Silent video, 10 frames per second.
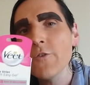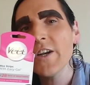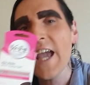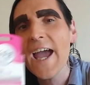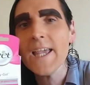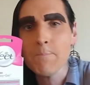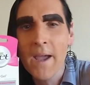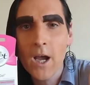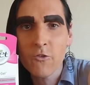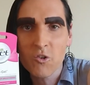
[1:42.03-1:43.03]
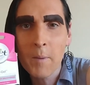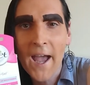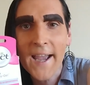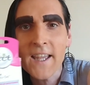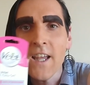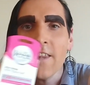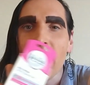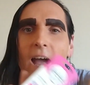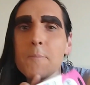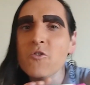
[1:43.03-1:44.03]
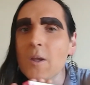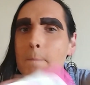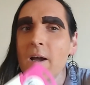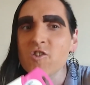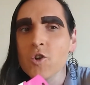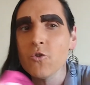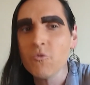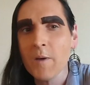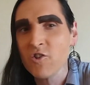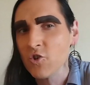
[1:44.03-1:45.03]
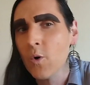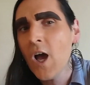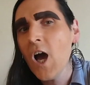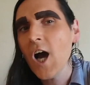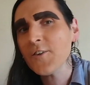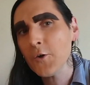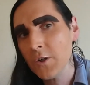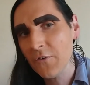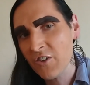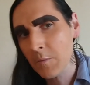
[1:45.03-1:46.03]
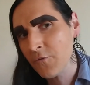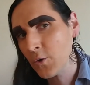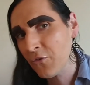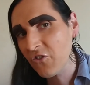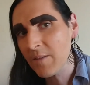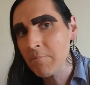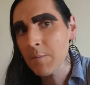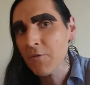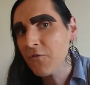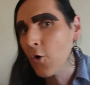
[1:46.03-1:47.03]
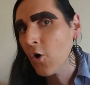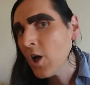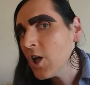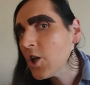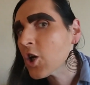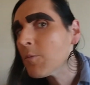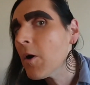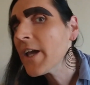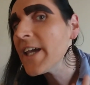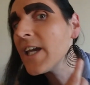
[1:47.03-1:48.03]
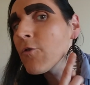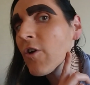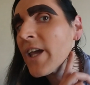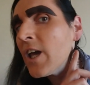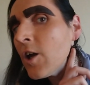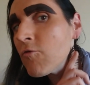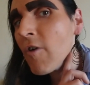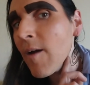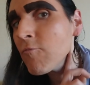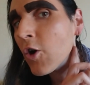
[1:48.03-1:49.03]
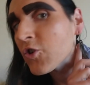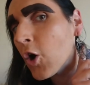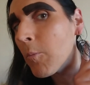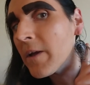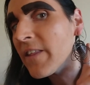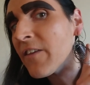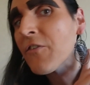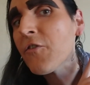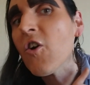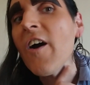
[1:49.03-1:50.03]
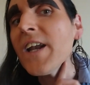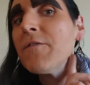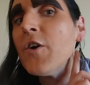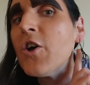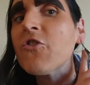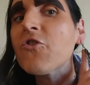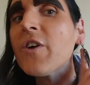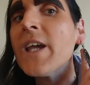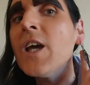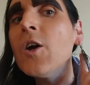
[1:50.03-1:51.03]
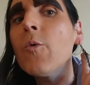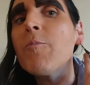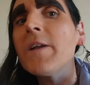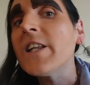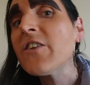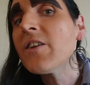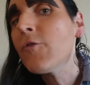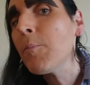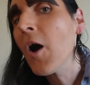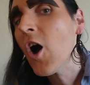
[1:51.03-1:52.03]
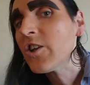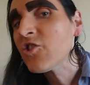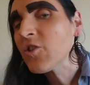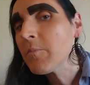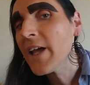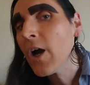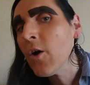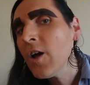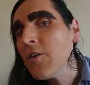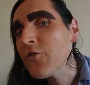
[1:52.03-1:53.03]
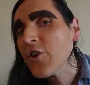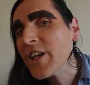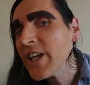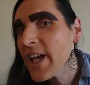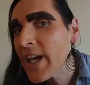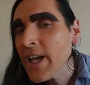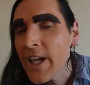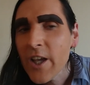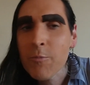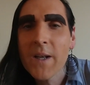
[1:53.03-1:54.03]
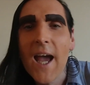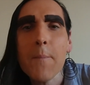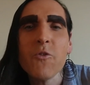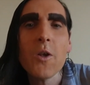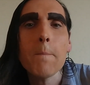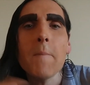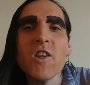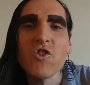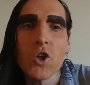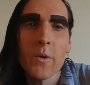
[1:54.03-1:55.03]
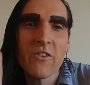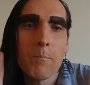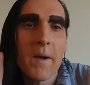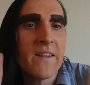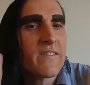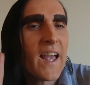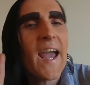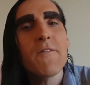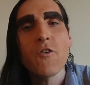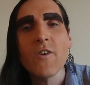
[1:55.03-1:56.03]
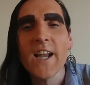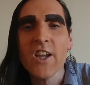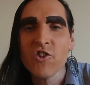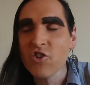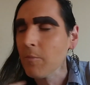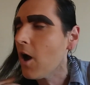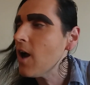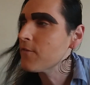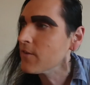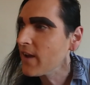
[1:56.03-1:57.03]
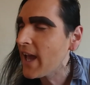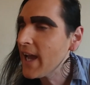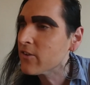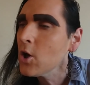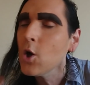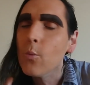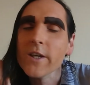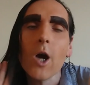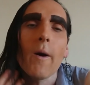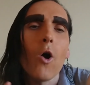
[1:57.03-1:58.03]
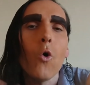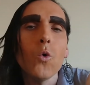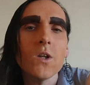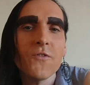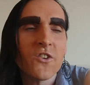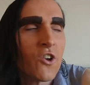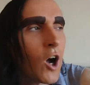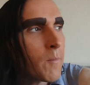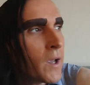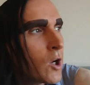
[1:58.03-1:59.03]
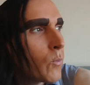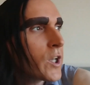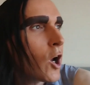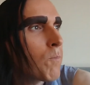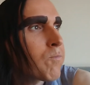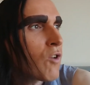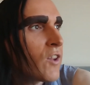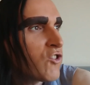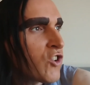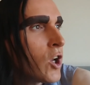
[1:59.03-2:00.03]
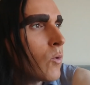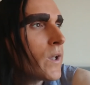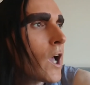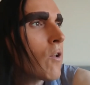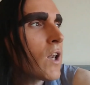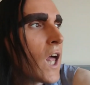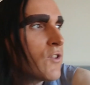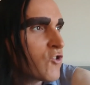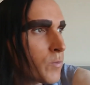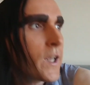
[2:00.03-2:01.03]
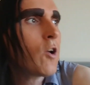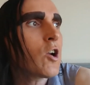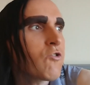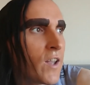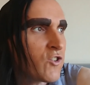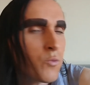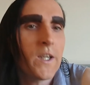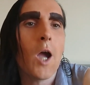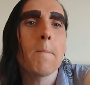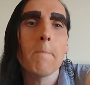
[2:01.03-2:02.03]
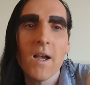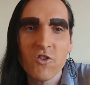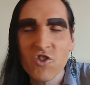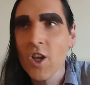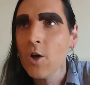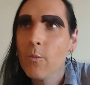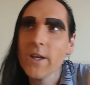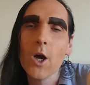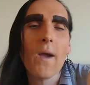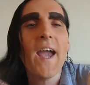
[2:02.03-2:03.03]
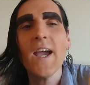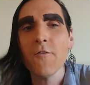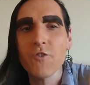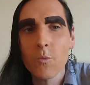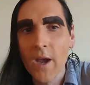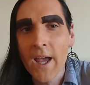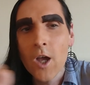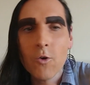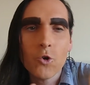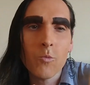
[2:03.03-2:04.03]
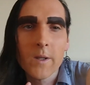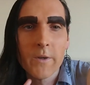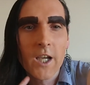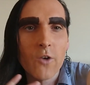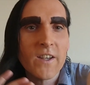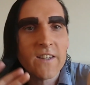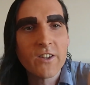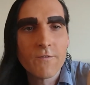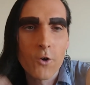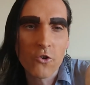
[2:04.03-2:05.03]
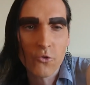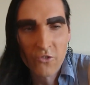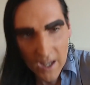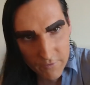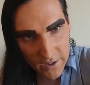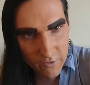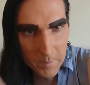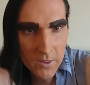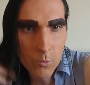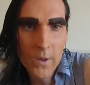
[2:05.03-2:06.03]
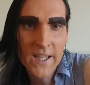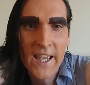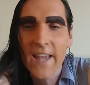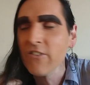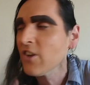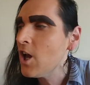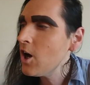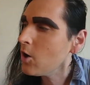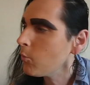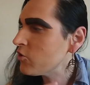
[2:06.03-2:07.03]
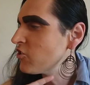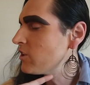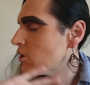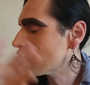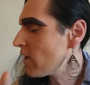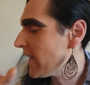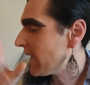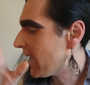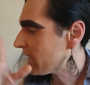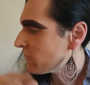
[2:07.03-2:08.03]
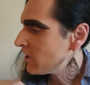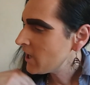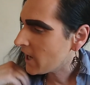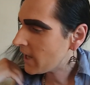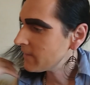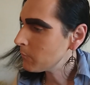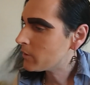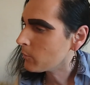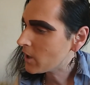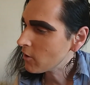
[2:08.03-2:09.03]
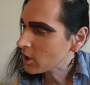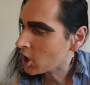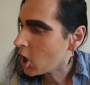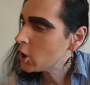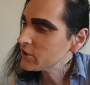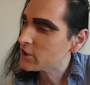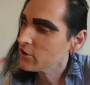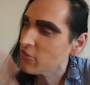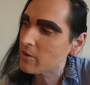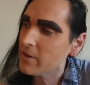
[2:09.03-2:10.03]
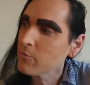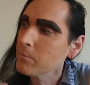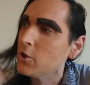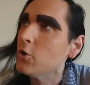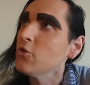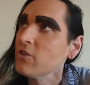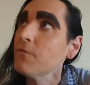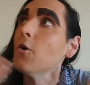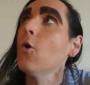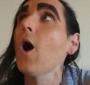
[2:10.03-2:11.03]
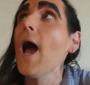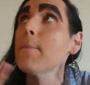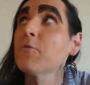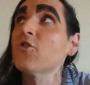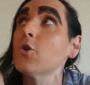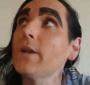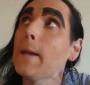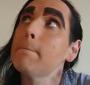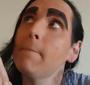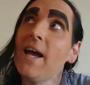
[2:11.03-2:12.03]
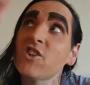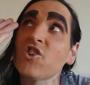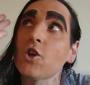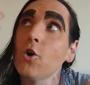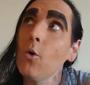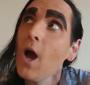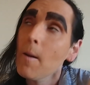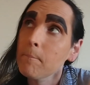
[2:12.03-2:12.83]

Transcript: They're only eight pounds a pack. They're absolutely magical special. I don't know if some of you have seen me before. Look at my earring. Ramrod got me this for our anniversary. We've been in a civil partnership now for a year. It's been absolutely magical. It's the best ever relationship I've ever had. We go out all of the time. We go brunch, we go lunch, we go crunch, we go munch, we go everywhere. Normally we go down to the Vauxhall Tavern and spend the weekends uh, watching the drag acts, and then we wear our cardigans and it's beautiful, absolutely magical,